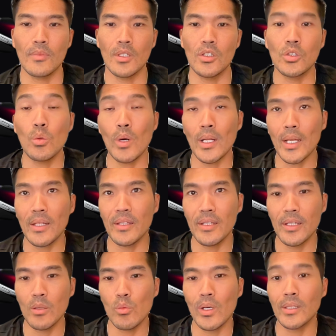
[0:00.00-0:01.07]
So what I
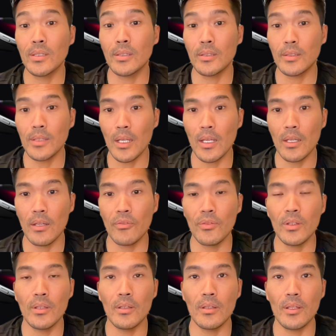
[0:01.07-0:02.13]
did was save
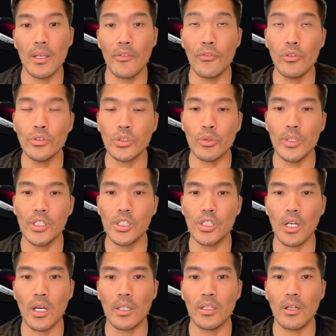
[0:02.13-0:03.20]
a full
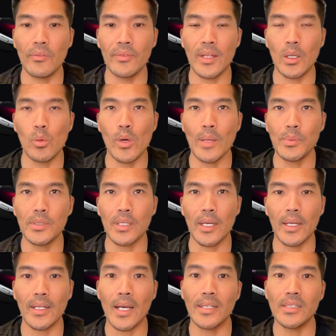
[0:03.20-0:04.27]
screenshot of that
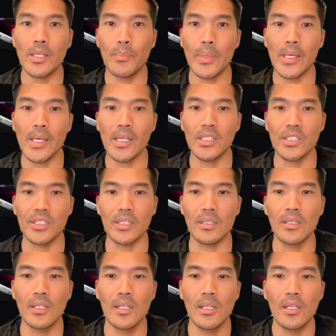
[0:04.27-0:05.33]
website as a PNG.
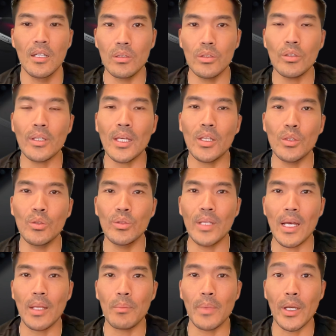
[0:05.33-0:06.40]
You can do
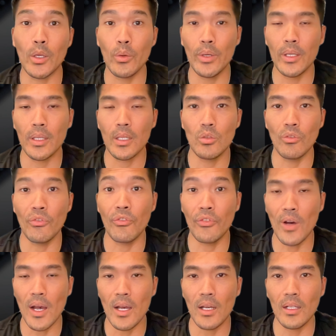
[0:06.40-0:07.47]
that by going to
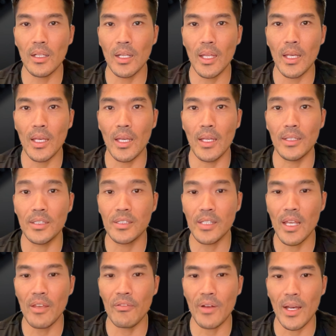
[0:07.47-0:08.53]
File and
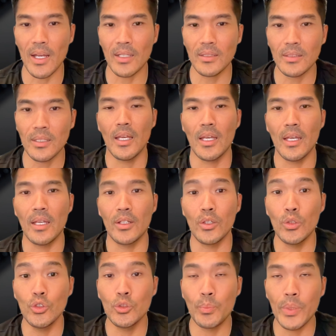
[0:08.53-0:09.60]
Save As and
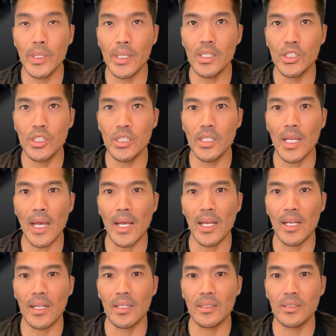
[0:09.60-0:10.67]
use PNG
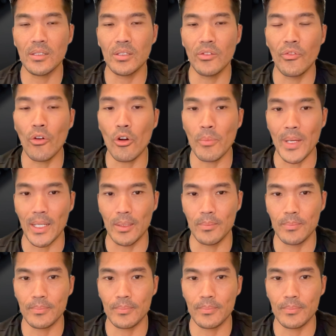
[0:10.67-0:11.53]
as the format.